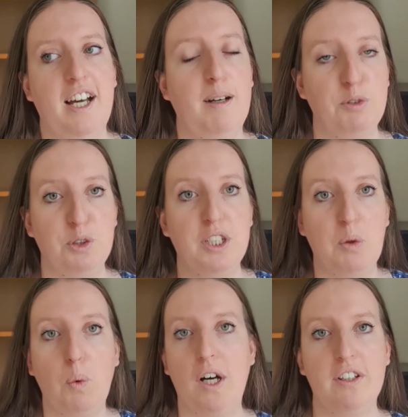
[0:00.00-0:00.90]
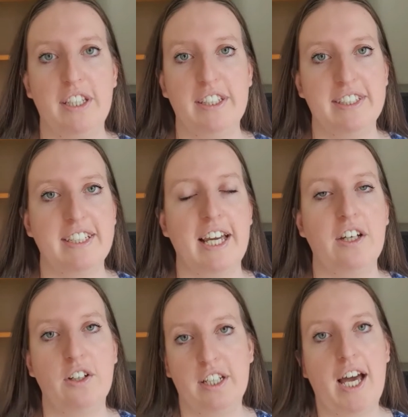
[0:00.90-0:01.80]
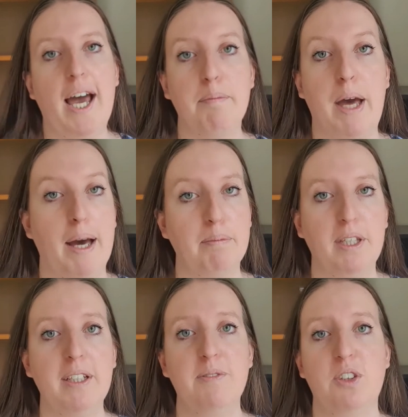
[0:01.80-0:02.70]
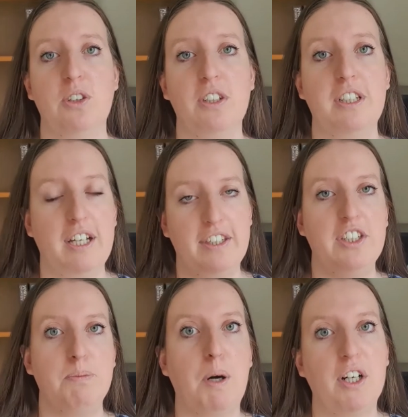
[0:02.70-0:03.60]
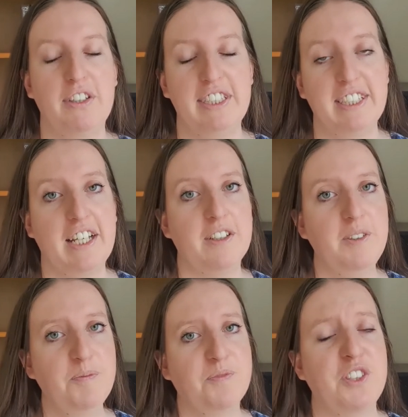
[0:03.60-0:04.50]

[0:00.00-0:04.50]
I'm doing well in the scale and I am happy, so at this part of the scale.